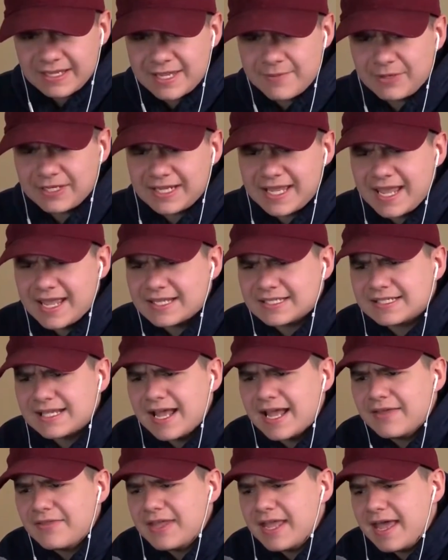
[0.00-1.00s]
him and
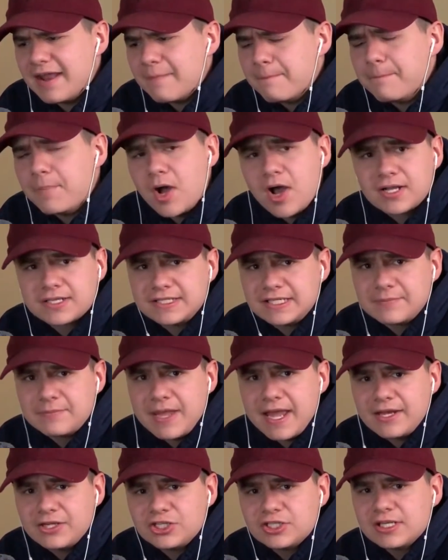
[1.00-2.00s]
KSI, they had a boxing
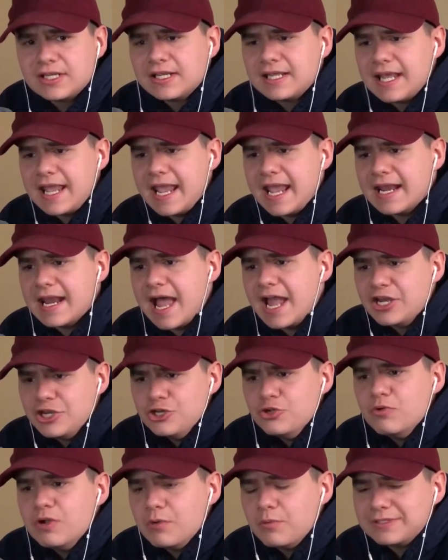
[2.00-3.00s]
match. And I
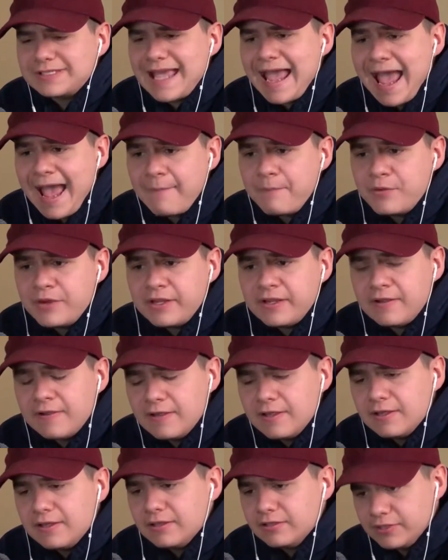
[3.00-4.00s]
knew it was happening.
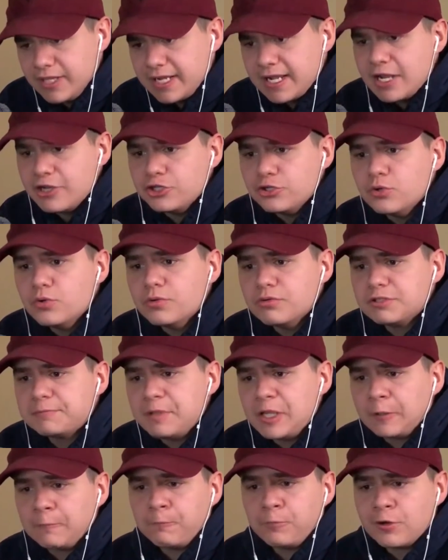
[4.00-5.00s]
Like, I knew it was
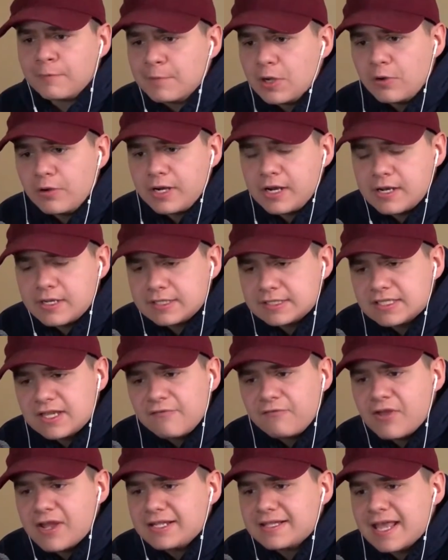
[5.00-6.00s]
being promoted and
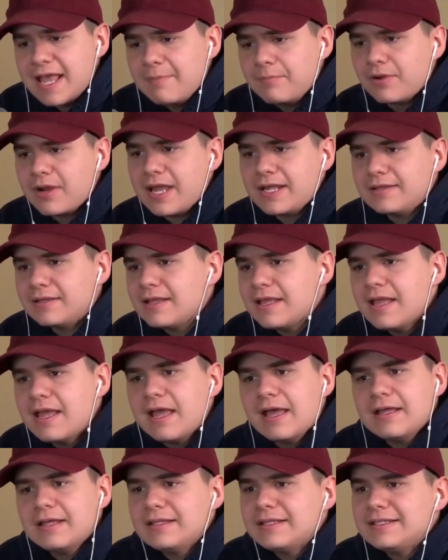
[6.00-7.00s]
stuff like that. But
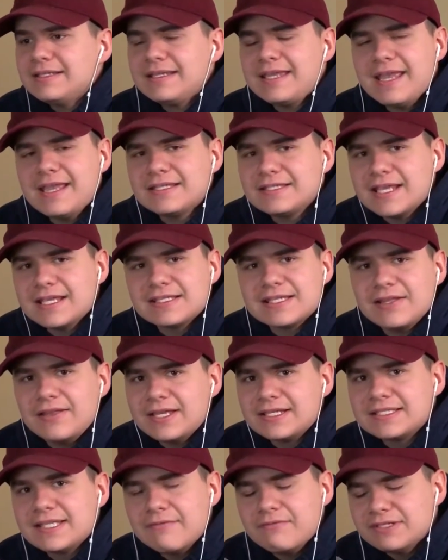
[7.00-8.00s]
KSI's got
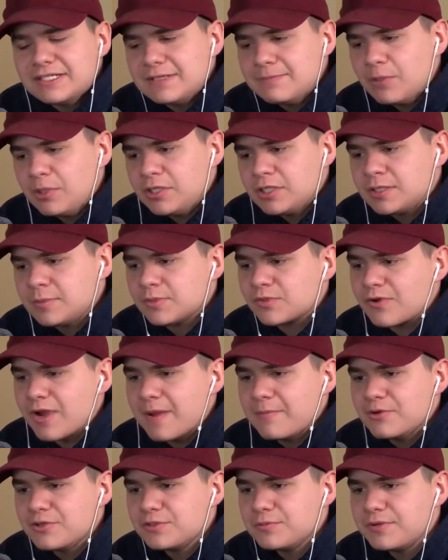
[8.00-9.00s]
like 17 million
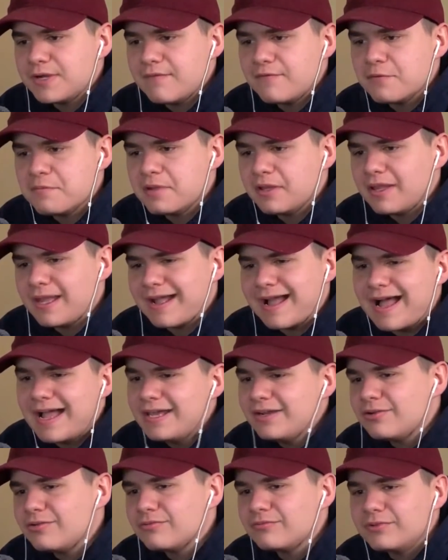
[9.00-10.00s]
subscribers or whatever. But like,
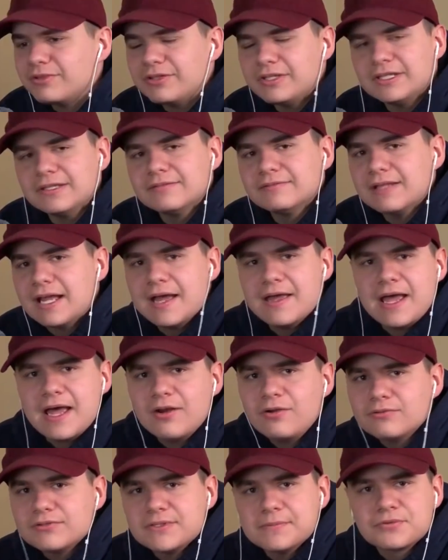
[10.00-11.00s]
I don't
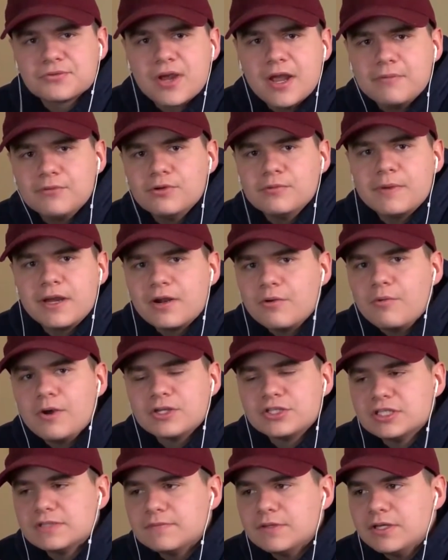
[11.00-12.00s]
subscribe to him. I don't
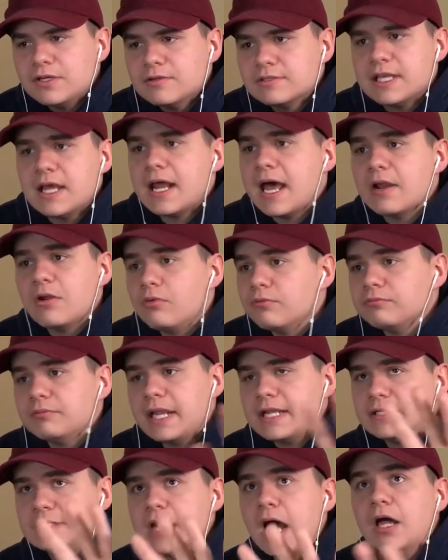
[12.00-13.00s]
watch his videos. I don't
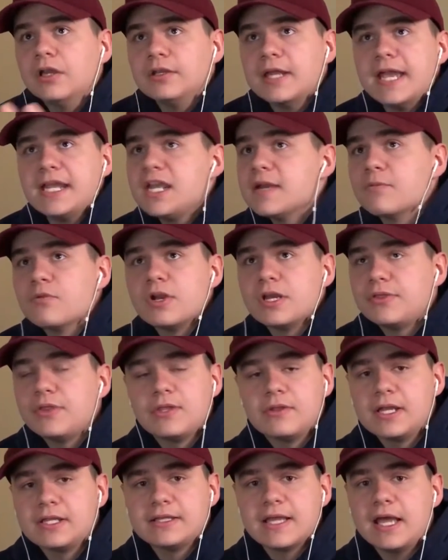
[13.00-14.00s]
like not like him or
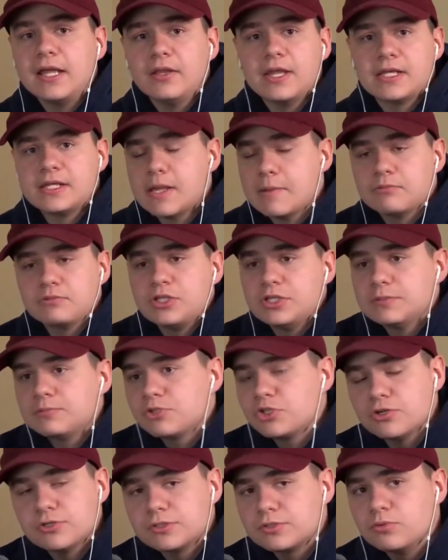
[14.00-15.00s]
anything like that. Like, I'm
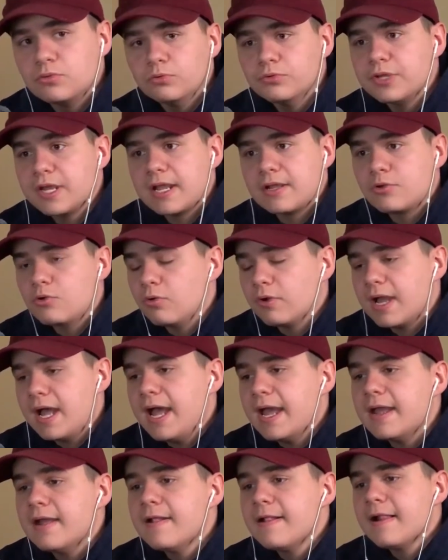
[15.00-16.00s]
sure a cool
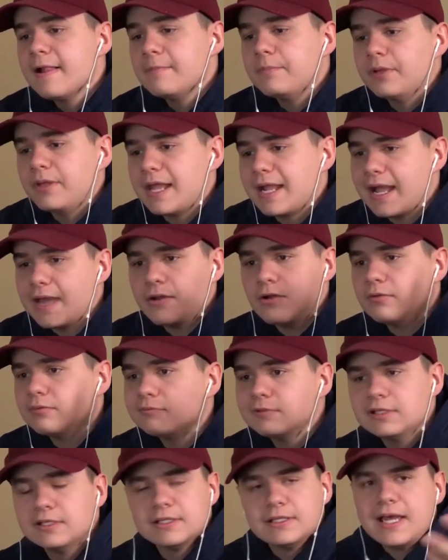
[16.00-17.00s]
guy. But like, I
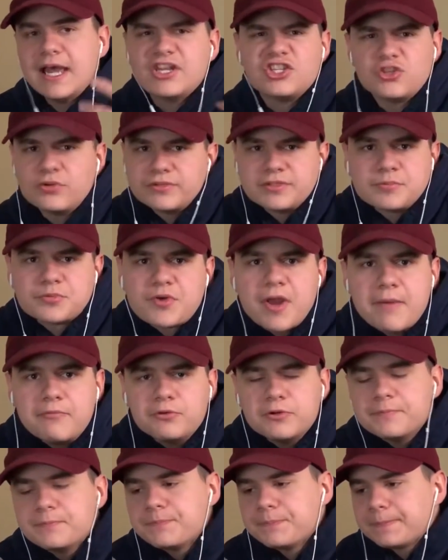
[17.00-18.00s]
just don't subscribe
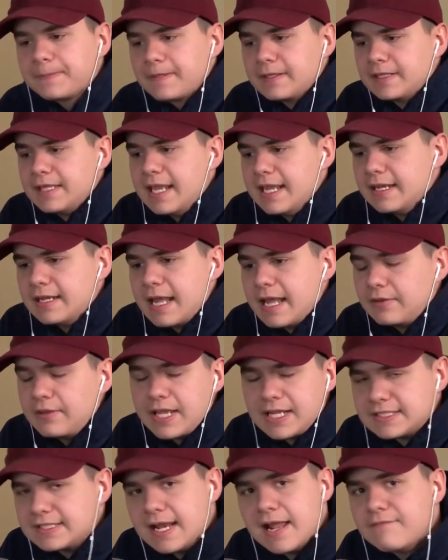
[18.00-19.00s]
to him. And
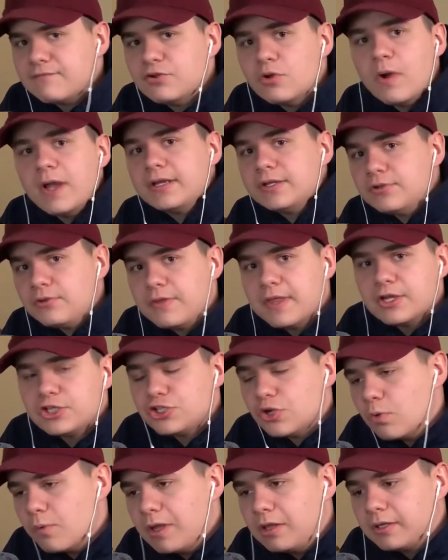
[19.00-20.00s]
like I said, I have no idea who that
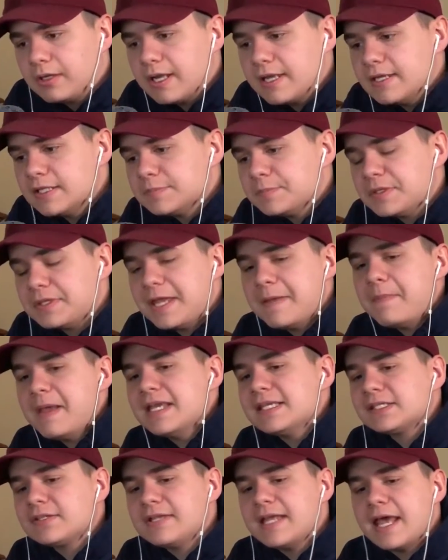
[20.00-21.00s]
Joe Weller guy is. But they
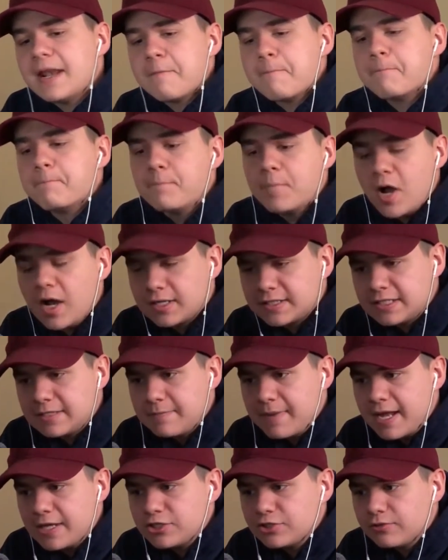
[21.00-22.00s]
basically had a
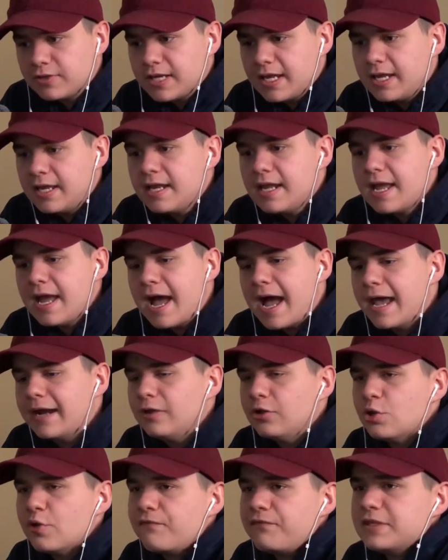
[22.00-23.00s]
boxing match, okay? I
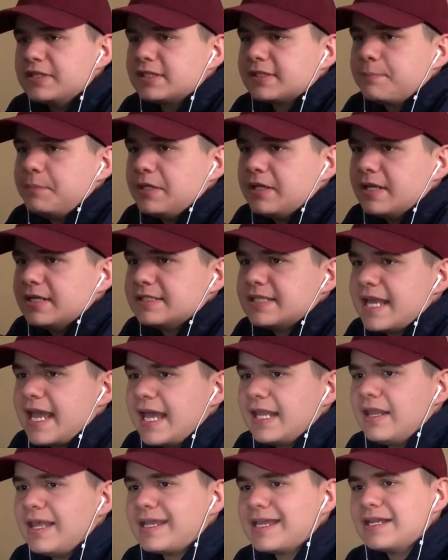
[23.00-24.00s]
don't know if it's because they
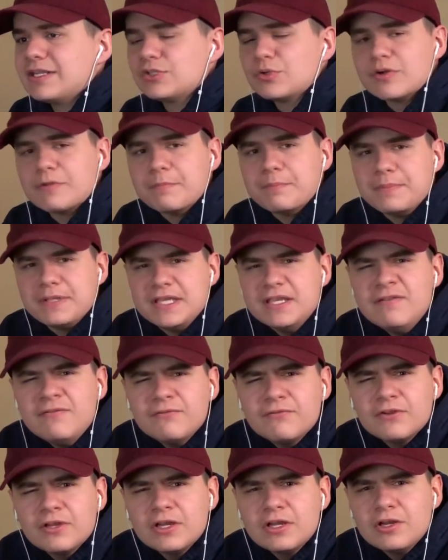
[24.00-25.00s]
had like any sort of
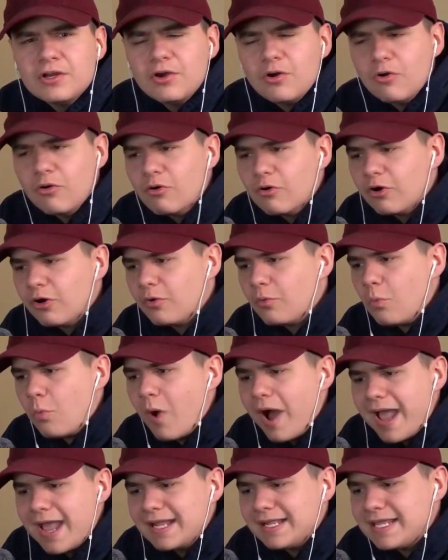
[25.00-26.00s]
beef or
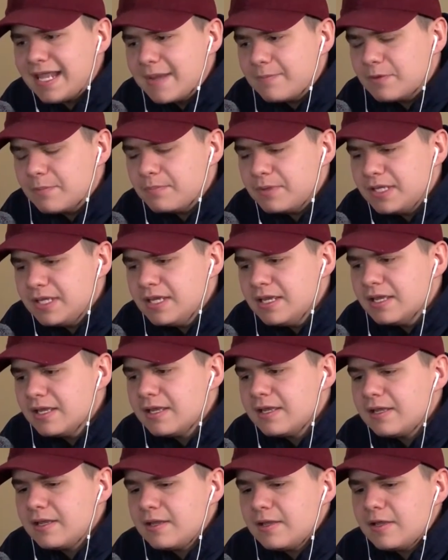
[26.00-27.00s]
why it came to be,
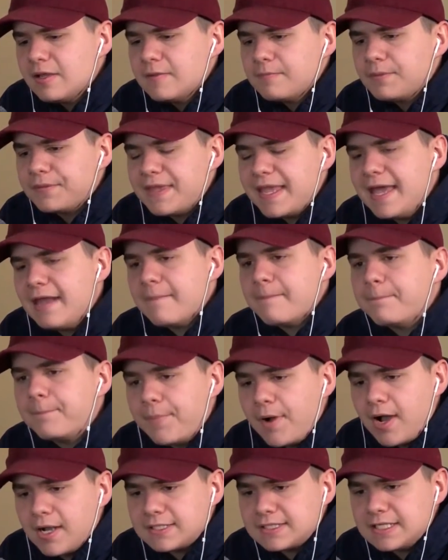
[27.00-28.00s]
but they had a
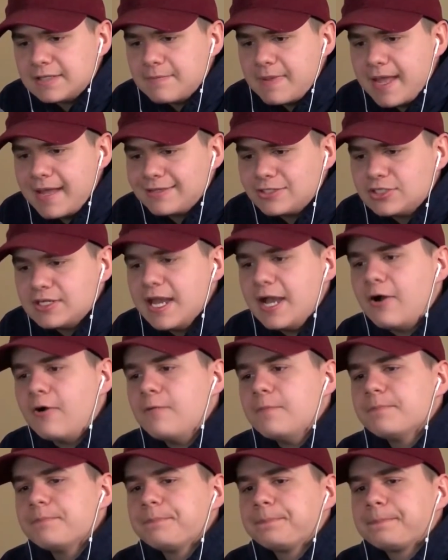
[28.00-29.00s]
boxing match.
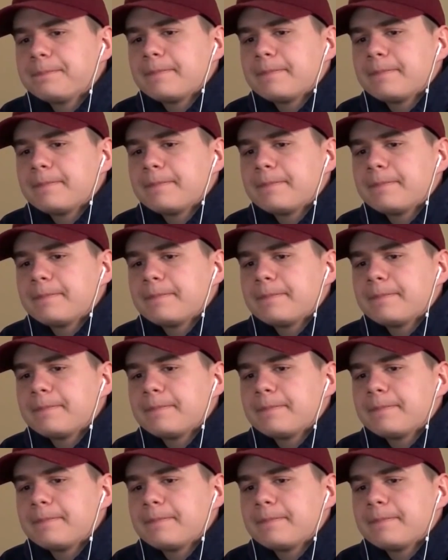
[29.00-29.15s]
Now,